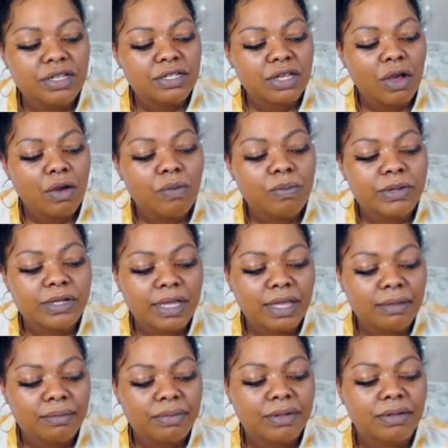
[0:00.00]
to open
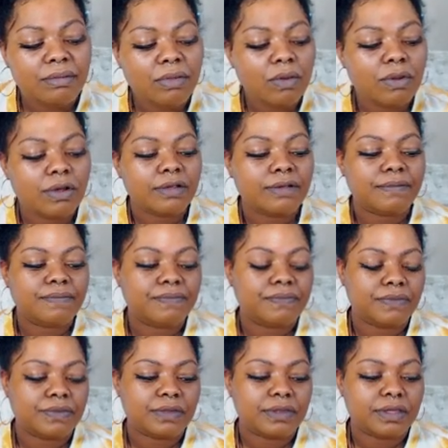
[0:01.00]
up more,
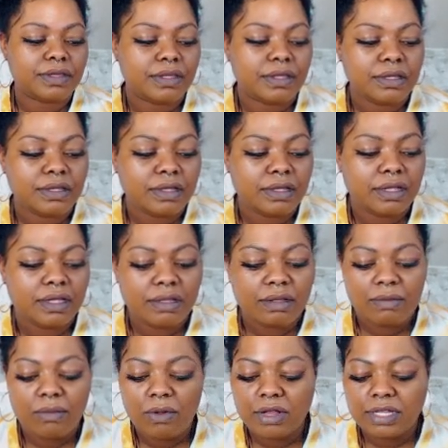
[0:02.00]

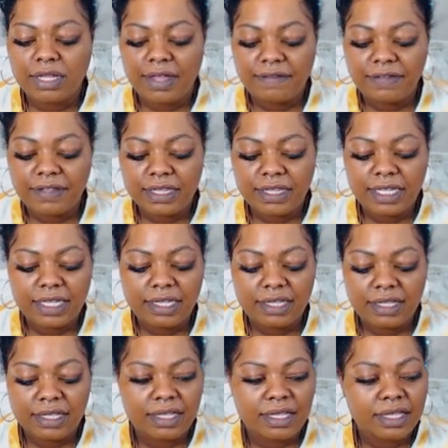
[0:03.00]
more lovingly,
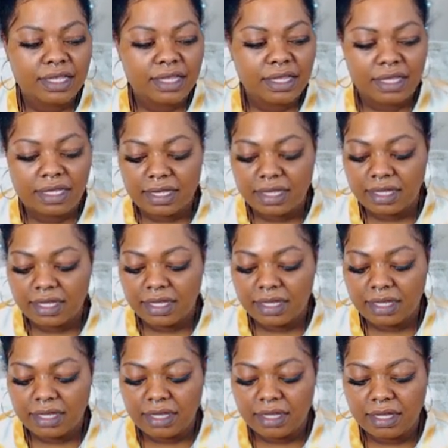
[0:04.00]

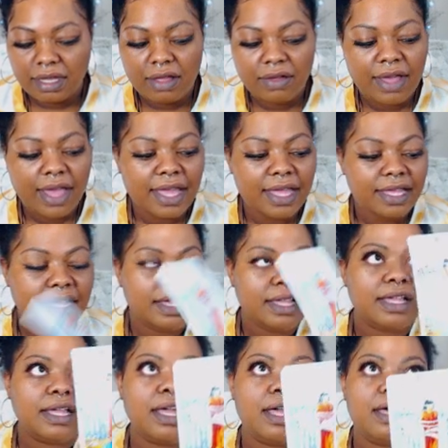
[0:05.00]
okay?
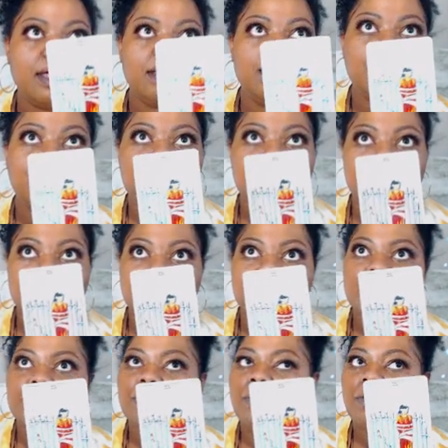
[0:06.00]
Um, and this
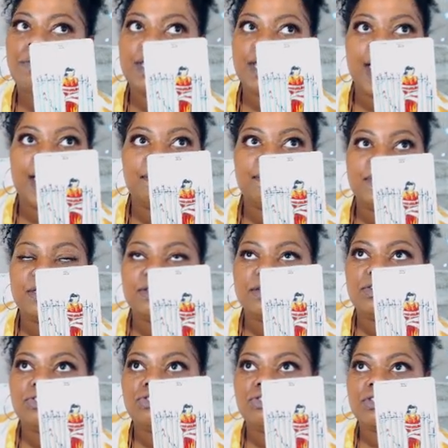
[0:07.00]
person will be happy
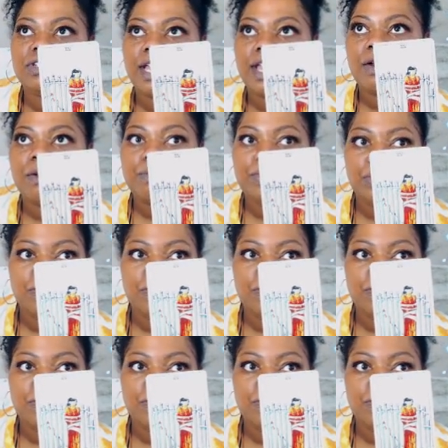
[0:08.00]
to help you